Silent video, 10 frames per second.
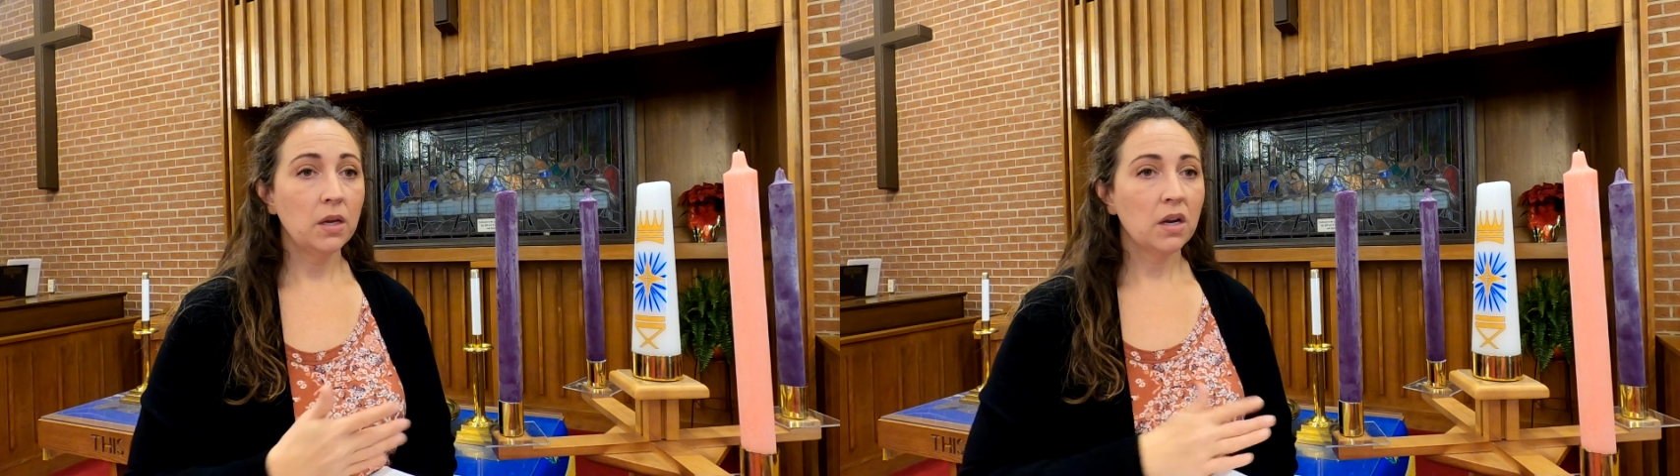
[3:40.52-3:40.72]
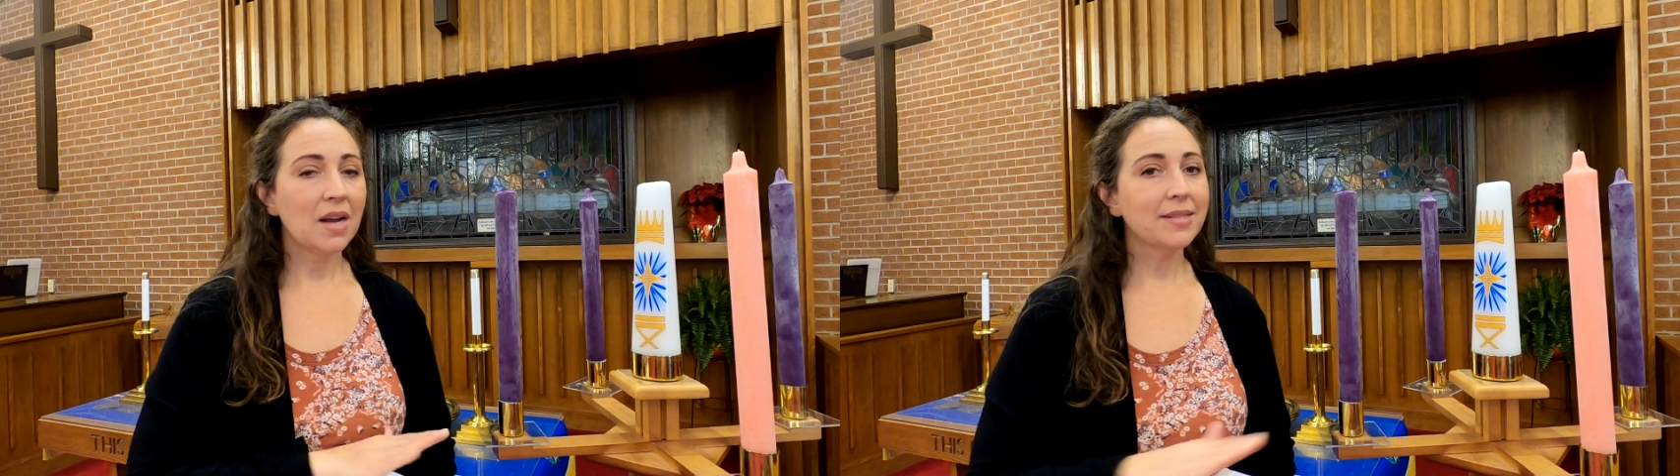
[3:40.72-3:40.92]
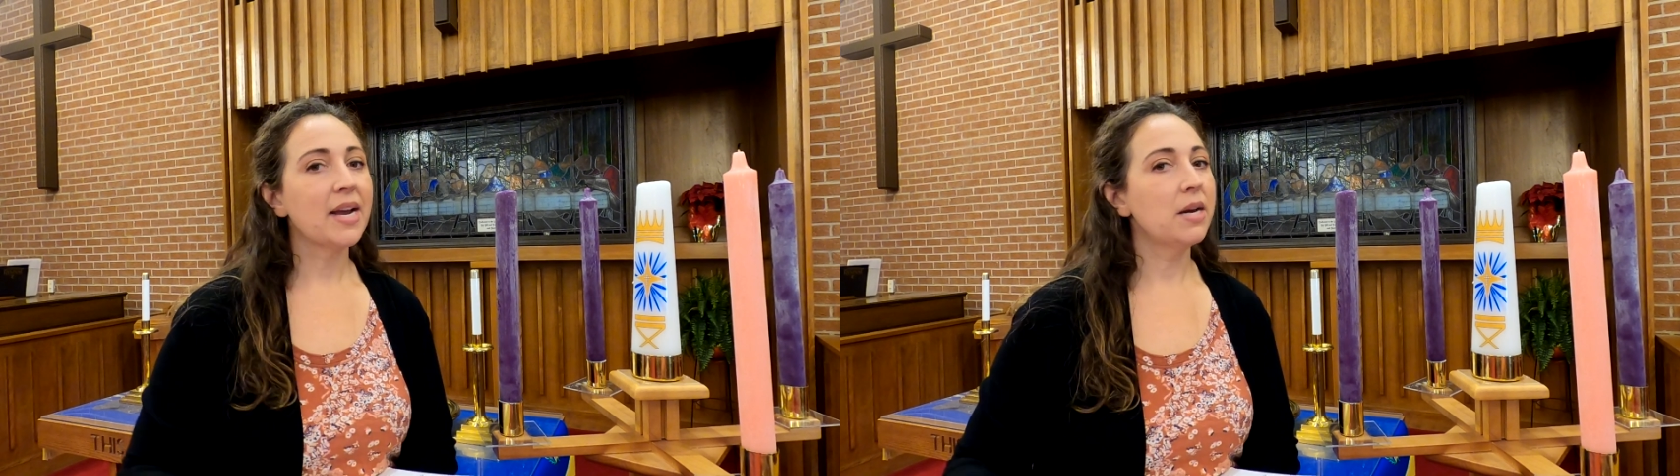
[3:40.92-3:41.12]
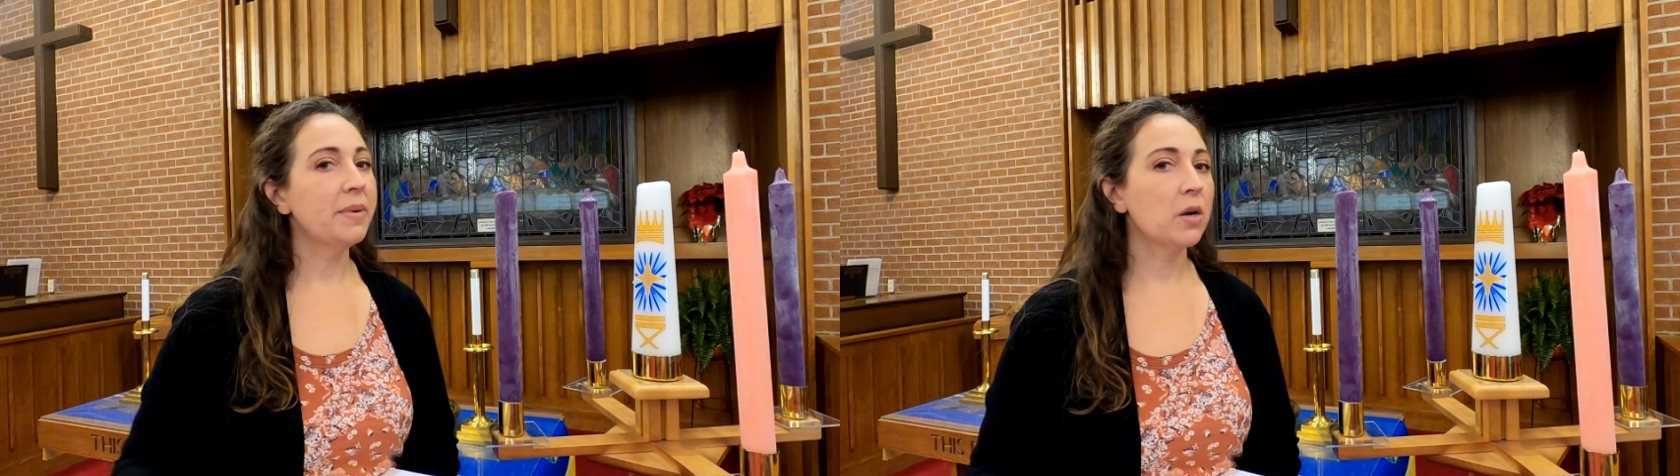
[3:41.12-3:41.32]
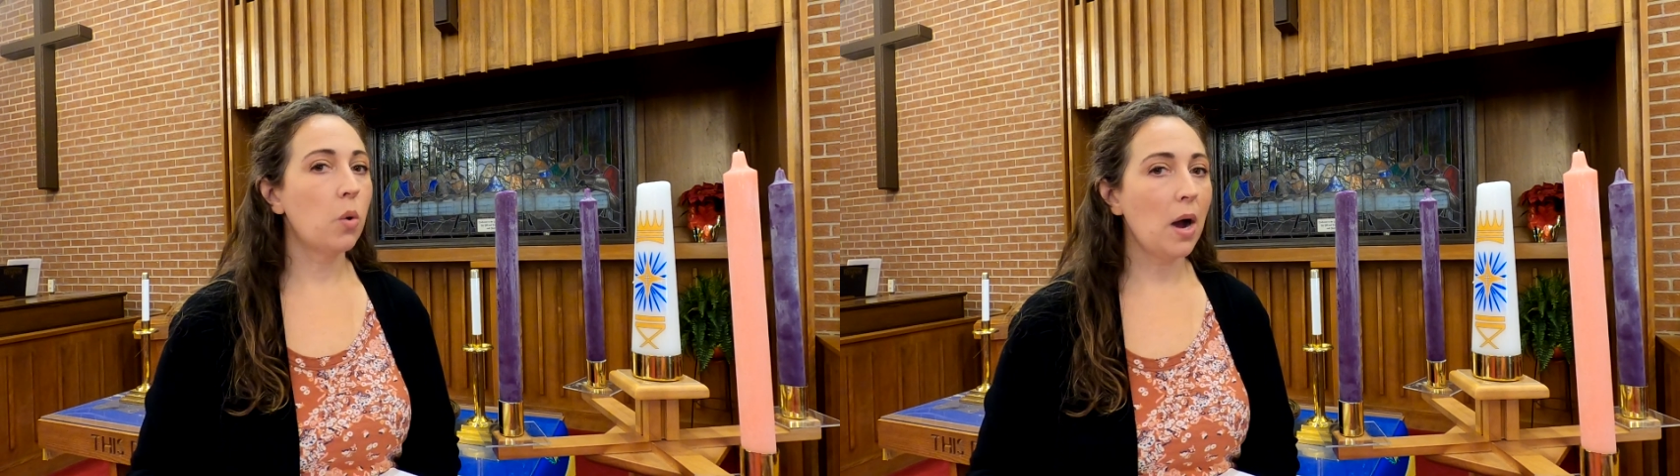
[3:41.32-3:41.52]
God's kind of
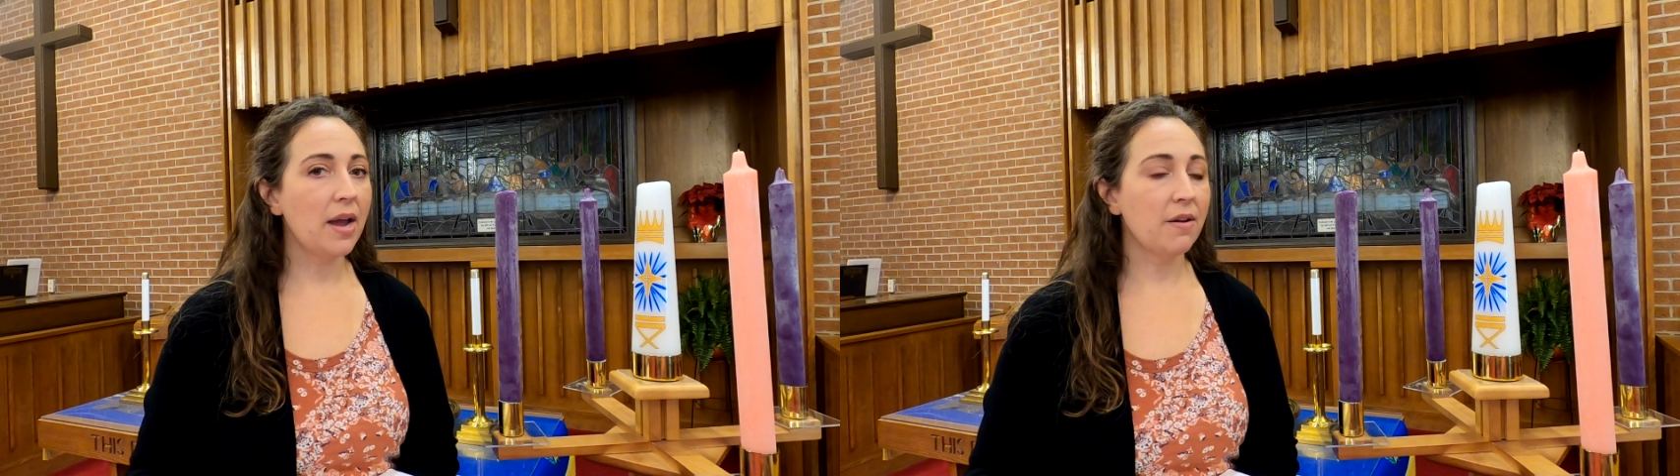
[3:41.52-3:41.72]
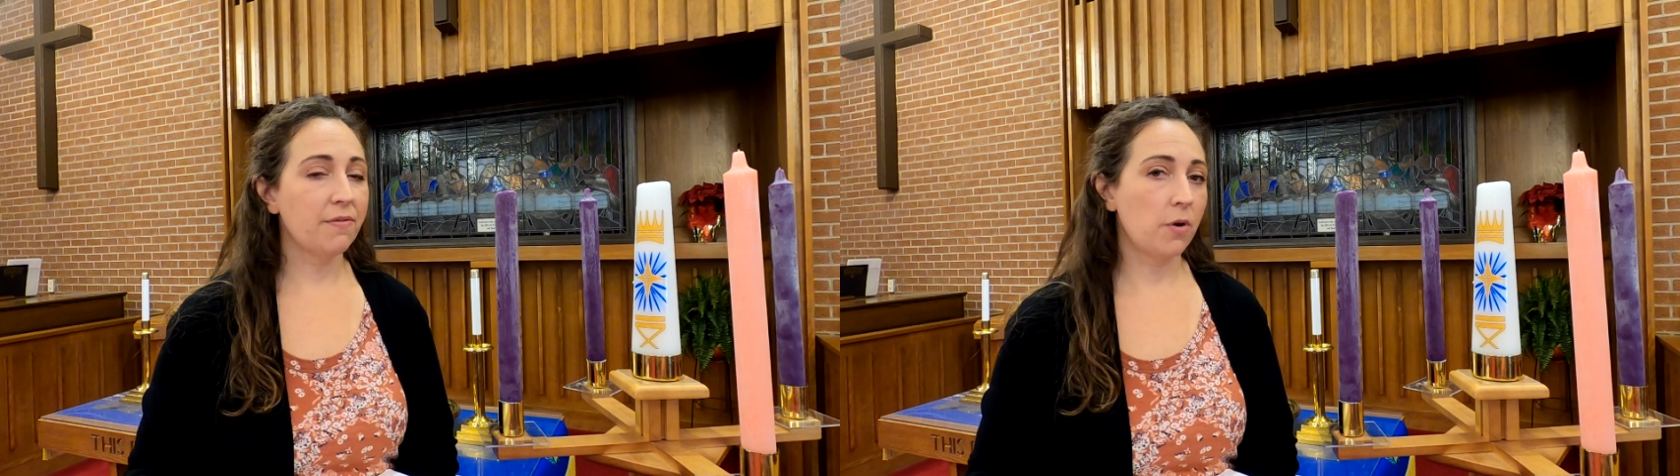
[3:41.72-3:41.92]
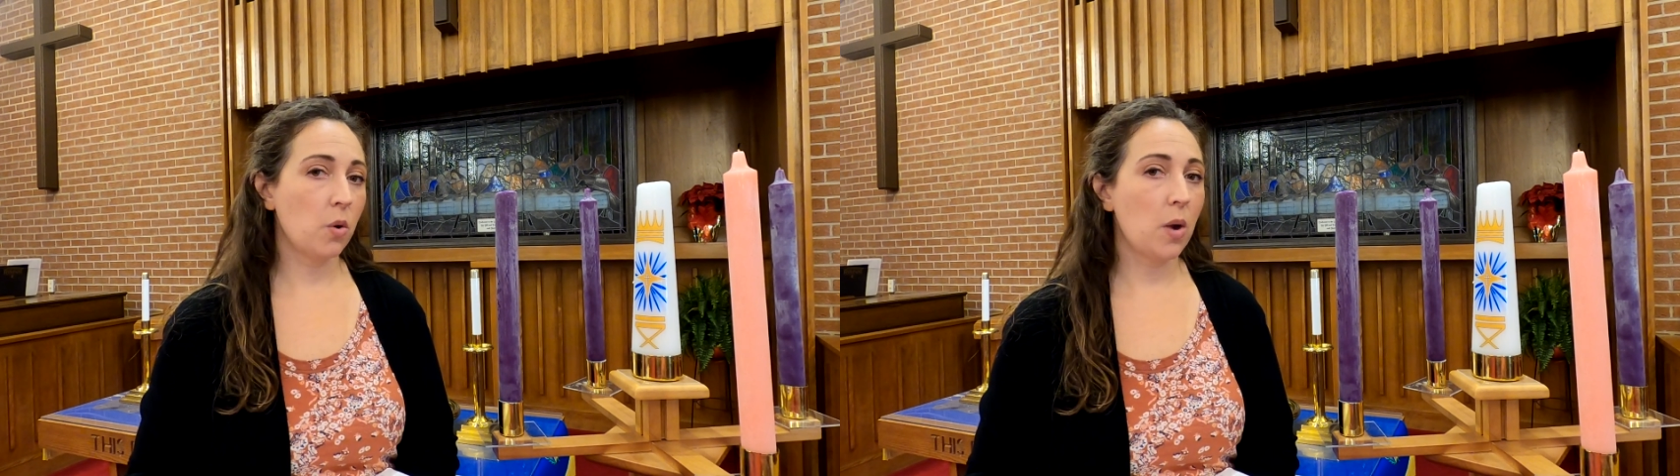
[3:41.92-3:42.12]
been quiet for a